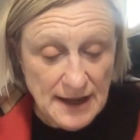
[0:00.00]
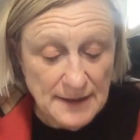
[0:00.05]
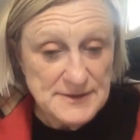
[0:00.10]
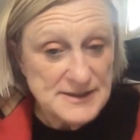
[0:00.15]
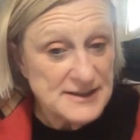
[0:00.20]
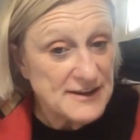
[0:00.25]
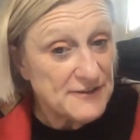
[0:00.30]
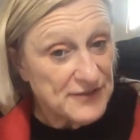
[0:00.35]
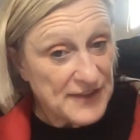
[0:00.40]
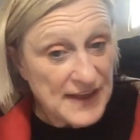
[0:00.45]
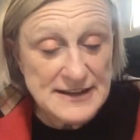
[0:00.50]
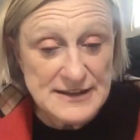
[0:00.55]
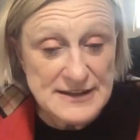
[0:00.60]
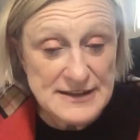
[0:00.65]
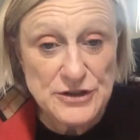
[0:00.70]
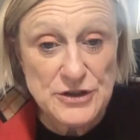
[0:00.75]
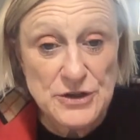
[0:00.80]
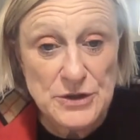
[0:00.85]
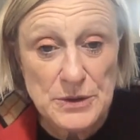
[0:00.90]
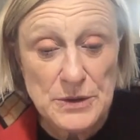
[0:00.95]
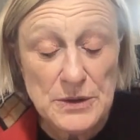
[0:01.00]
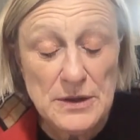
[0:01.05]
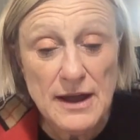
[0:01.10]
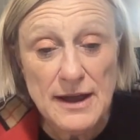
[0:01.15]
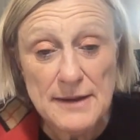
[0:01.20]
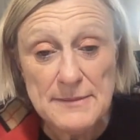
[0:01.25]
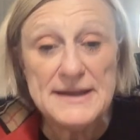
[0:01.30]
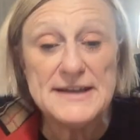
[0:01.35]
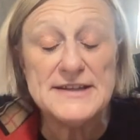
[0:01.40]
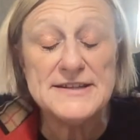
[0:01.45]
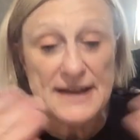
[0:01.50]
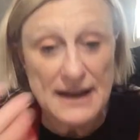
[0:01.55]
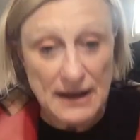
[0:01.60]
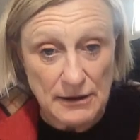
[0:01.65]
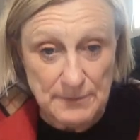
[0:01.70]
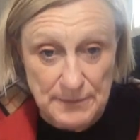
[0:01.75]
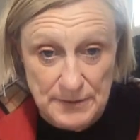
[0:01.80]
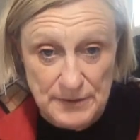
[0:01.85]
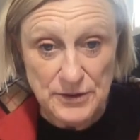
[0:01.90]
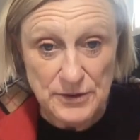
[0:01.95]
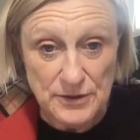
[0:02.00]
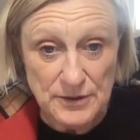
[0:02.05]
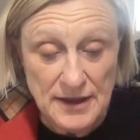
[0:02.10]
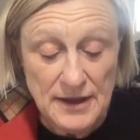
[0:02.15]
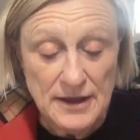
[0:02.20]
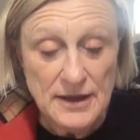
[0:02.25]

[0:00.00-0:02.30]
So if that's you, I'm here to help you.